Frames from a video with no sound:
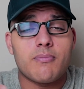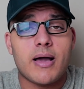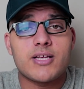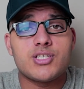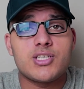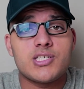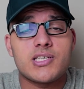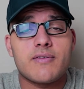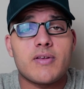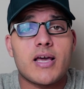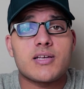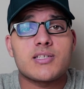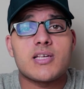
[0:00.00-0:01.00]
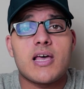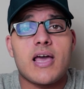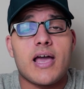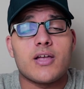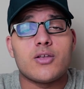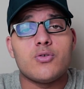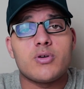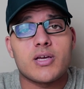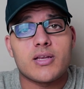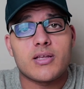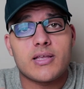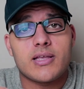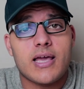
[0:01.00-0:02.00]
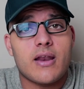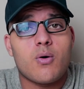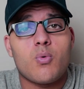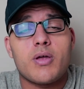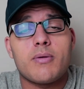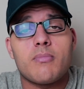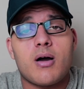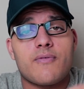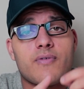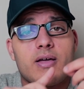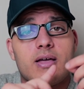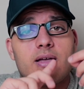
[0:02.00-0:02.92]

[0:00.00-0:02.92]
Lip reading: my G7X, and you can get a wind muff,